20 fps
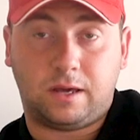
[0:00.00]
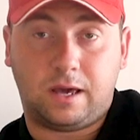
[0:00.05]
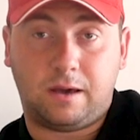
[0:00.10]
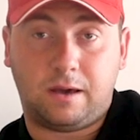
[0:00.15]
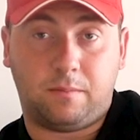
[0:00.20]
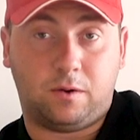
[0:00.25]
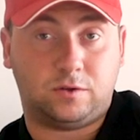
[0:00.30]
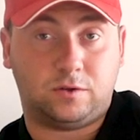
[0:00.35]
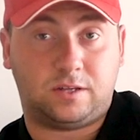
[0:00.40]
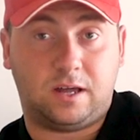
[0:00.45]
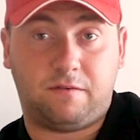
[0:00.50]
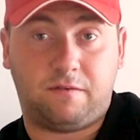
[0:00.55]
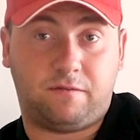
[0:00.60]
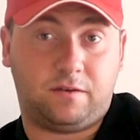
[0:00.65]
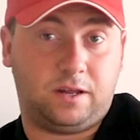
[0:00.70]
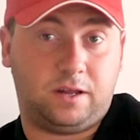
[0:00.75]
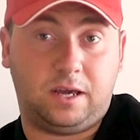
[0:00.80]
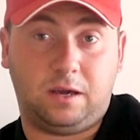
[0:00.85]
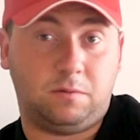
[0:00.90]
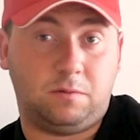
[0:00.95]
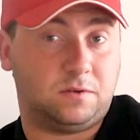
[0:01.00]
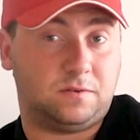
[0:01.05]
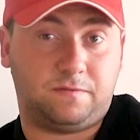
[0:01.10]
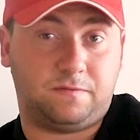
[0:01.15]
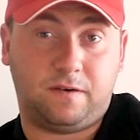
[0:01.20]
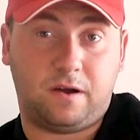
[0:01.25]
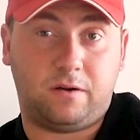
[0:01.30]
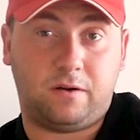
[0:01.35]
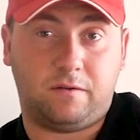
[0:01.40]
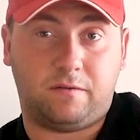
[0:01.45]
Yeah, most definitely. He was
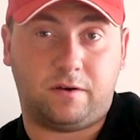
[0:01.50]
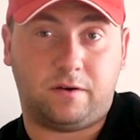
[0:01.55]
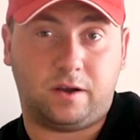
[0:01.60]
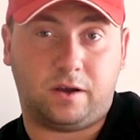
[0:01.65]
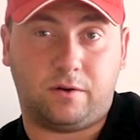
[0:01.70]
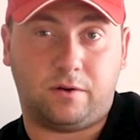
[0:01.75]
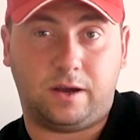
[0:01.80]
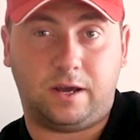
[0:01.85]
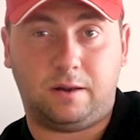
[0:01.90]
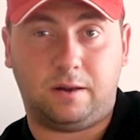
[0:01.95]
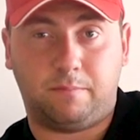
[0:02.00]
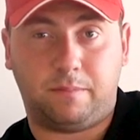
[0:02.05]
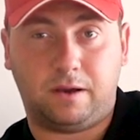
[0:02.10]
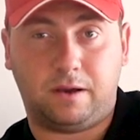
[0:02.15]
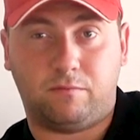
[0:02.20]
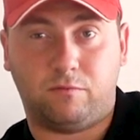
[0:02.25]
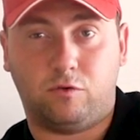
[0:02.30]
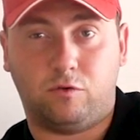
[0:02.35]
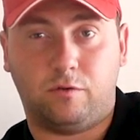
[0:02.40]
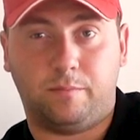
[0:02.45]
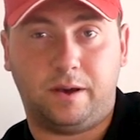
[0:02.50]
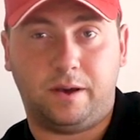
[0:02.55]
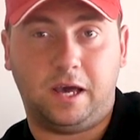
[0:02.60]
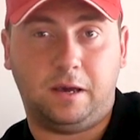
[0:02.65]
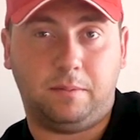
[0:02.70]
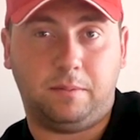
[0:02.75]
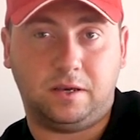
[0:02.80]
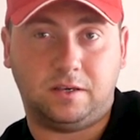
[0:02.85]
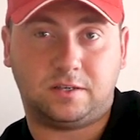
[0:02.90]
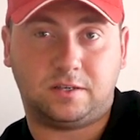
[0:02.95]
very, very green, big raw
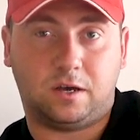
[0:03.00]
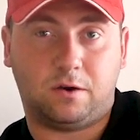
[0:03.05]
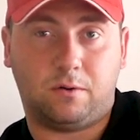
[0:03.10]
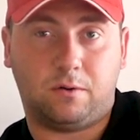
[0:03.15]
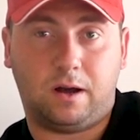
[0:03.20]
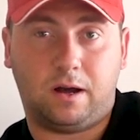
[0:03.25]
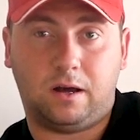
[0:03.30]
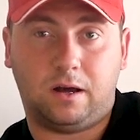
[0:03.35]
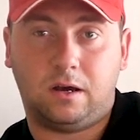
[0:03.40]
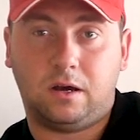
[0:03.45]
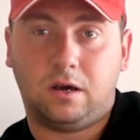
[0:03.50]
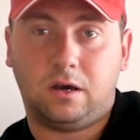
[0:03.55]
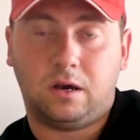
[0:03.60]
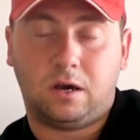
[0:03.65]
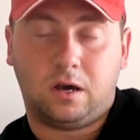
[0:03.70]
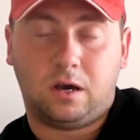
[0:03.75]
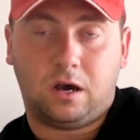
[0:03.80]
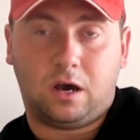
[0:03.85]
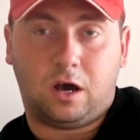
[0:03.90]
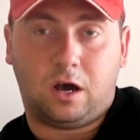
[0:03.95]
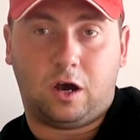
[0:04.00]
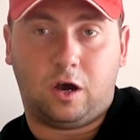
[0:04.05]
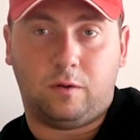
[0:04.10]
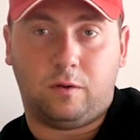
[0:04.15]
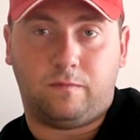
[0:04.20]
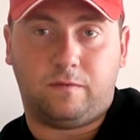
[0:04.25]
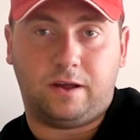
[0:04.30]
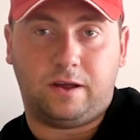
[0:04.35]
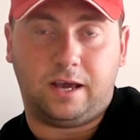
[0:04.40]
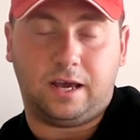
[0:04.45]
baby. So
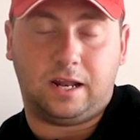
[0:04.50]
hopefully